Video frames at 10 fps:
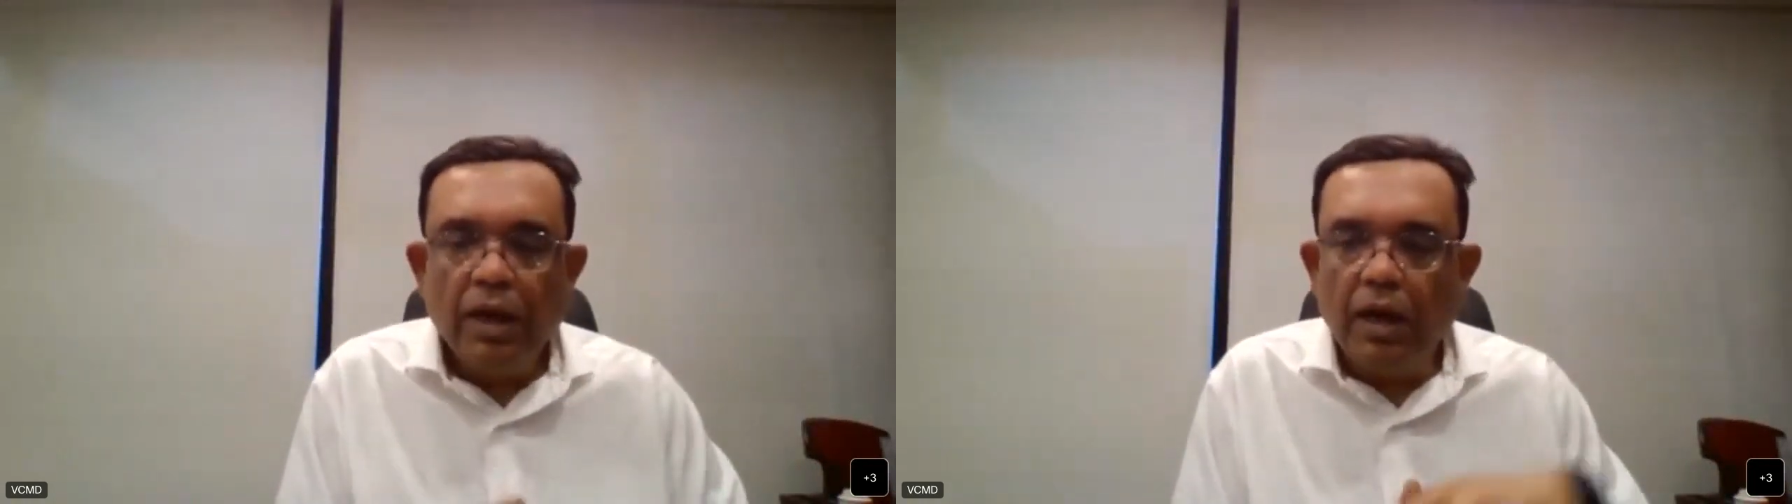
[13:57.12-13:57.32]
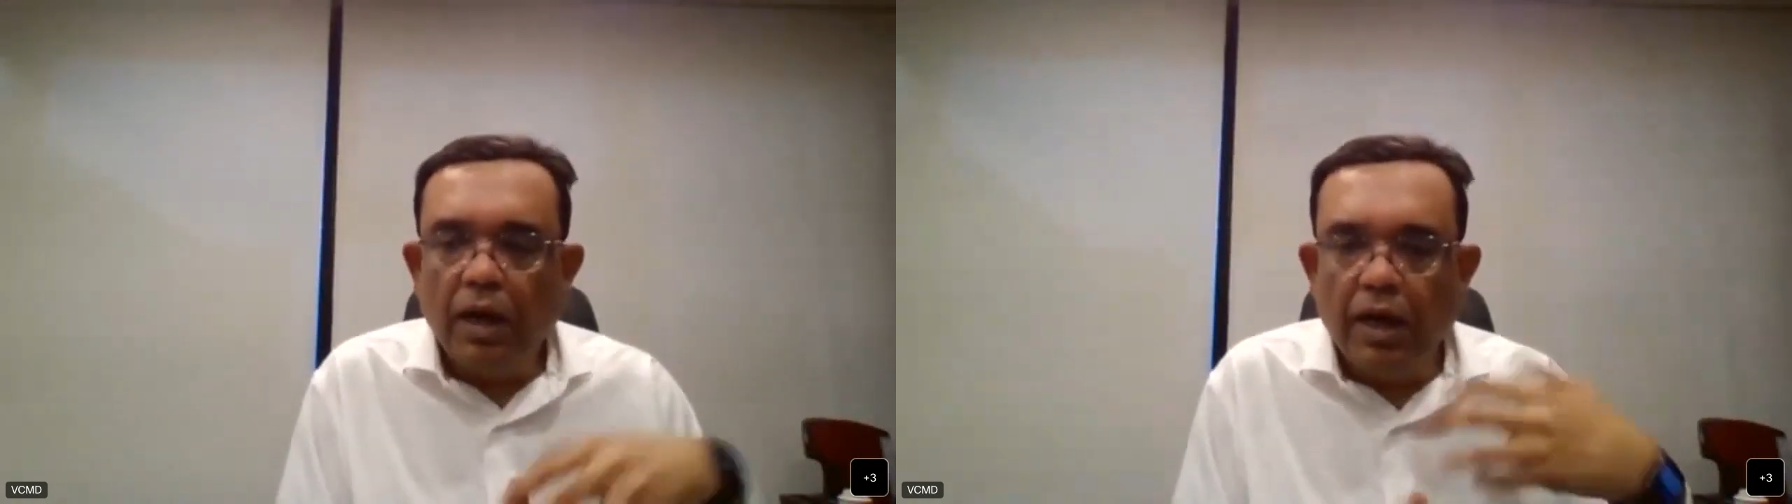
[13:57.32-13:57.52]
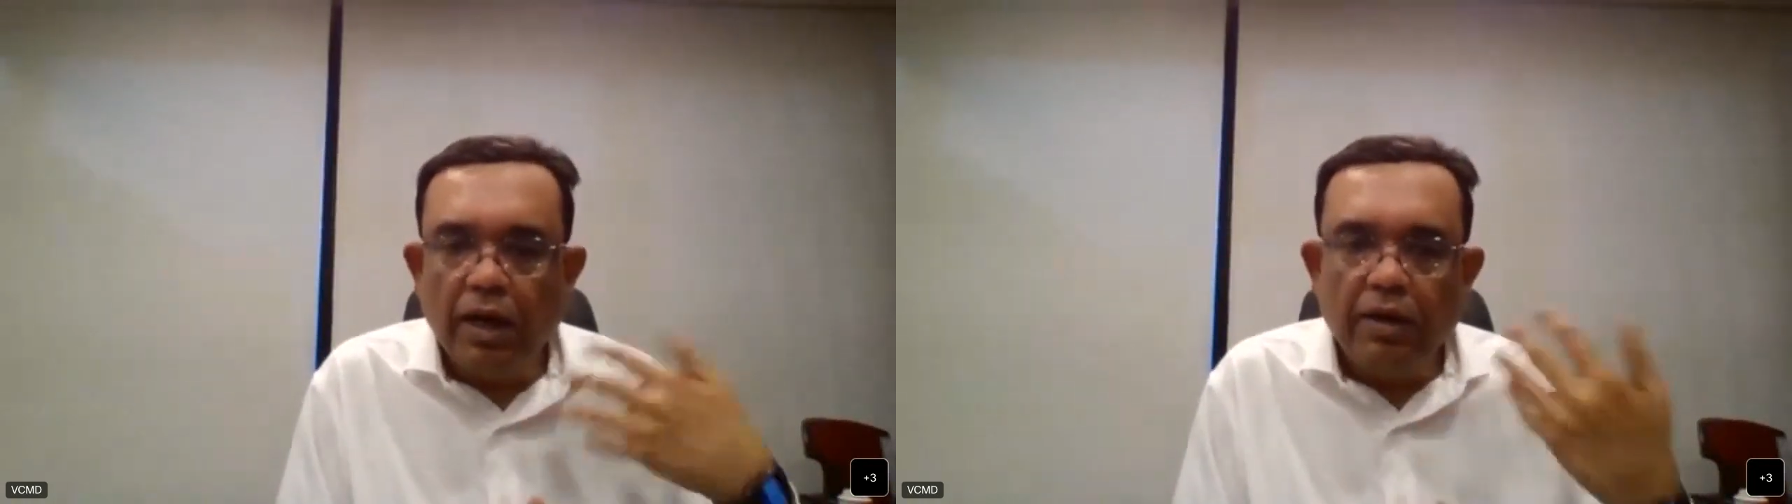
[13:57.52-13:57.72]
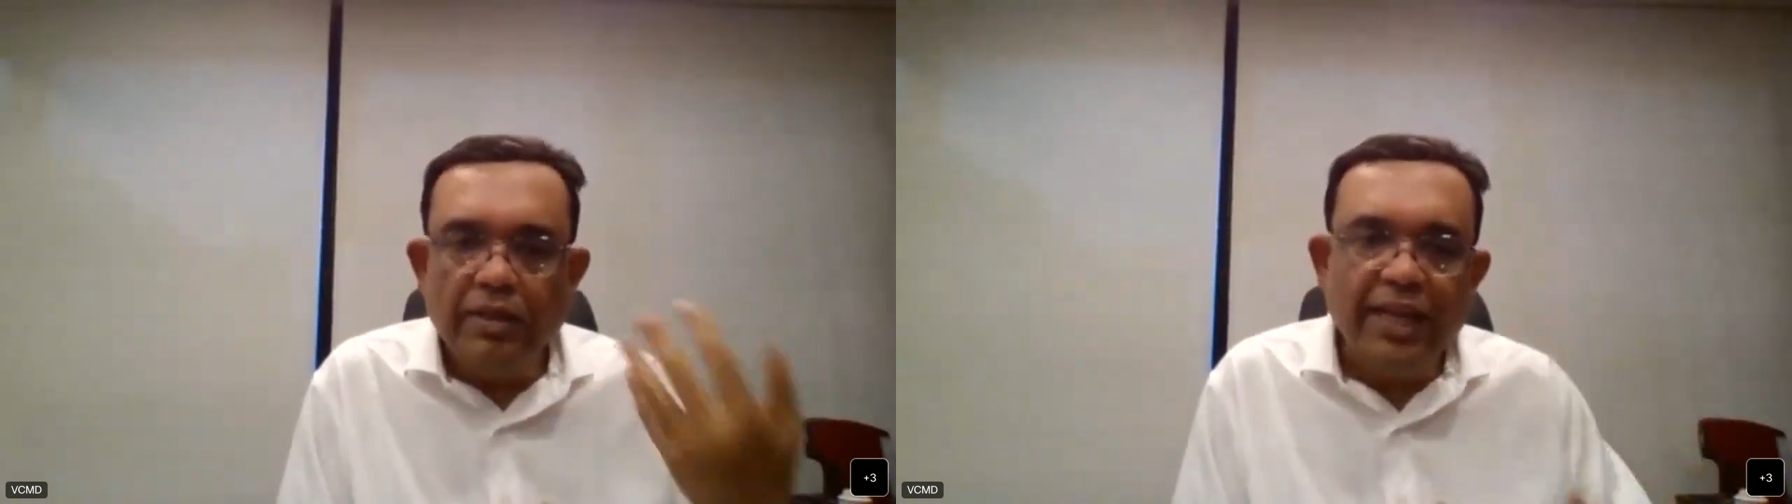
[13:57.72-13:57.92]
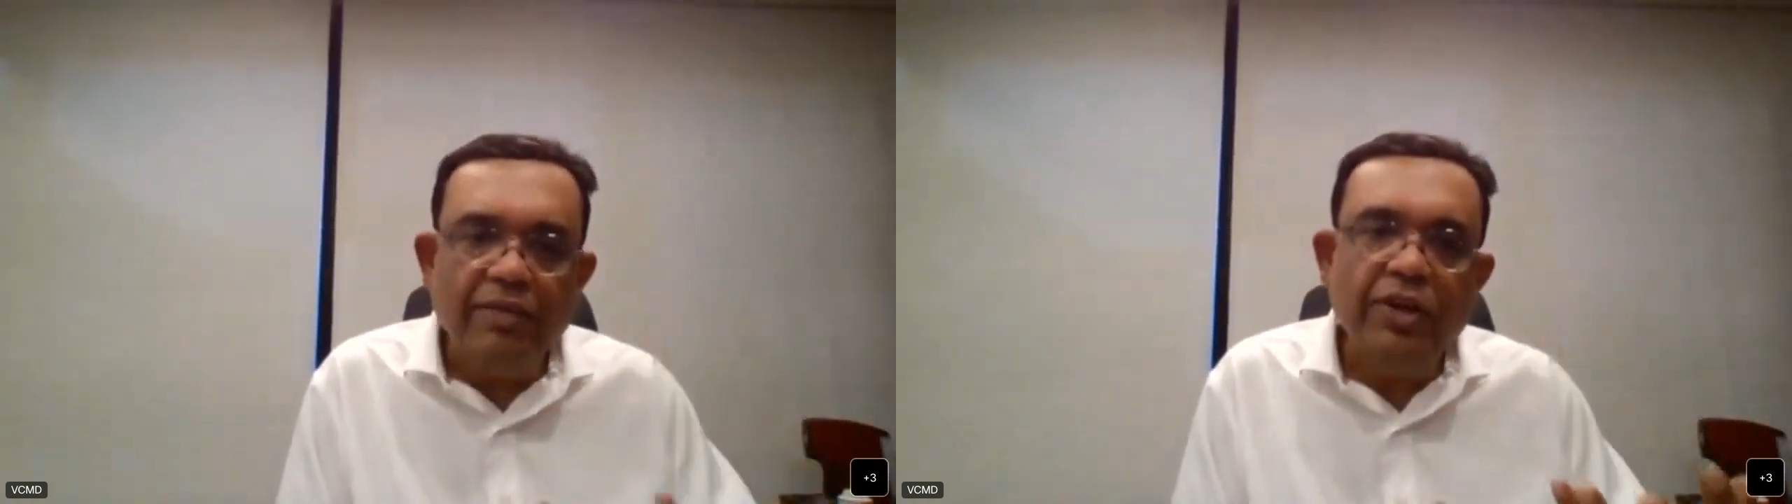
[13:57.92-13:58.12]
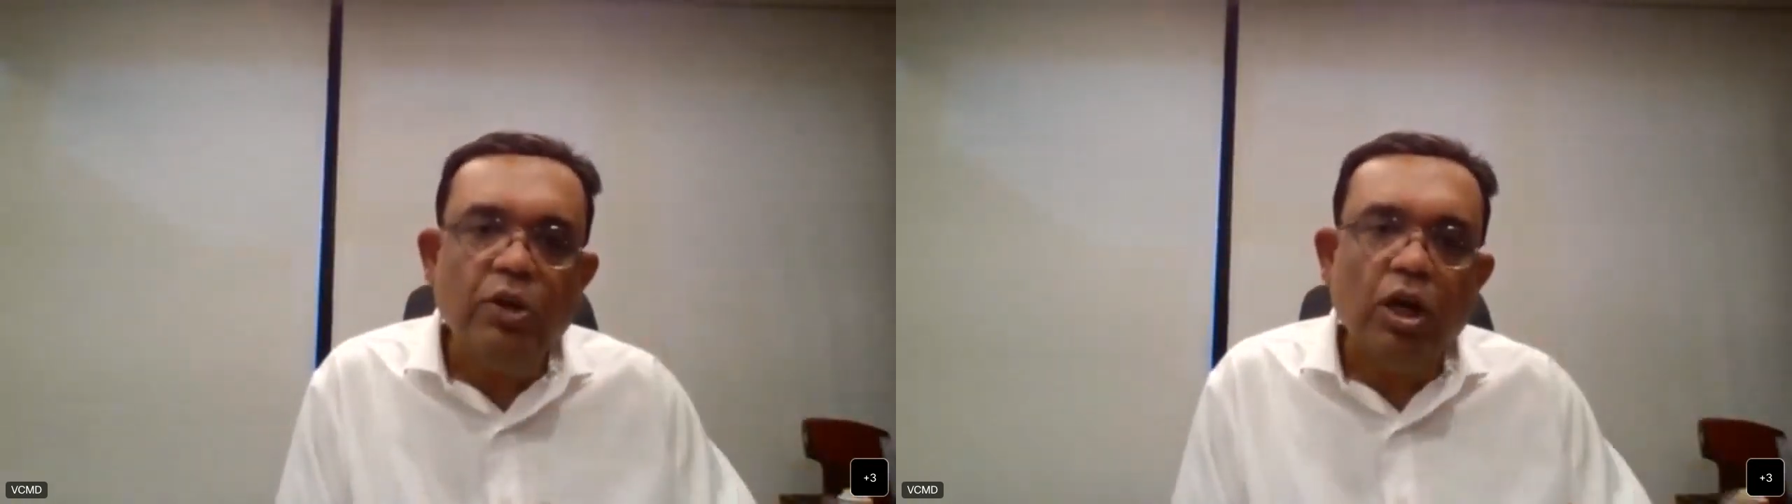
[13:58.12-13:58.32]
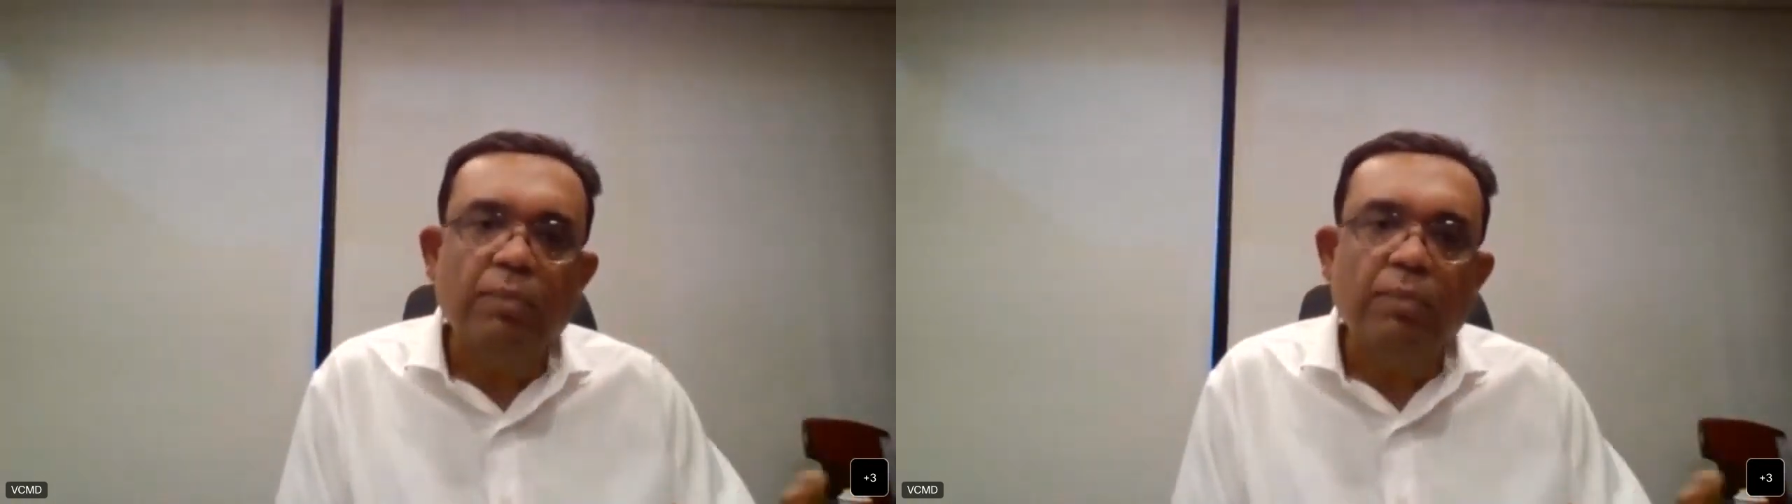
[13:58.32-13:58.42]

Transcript: Then we talk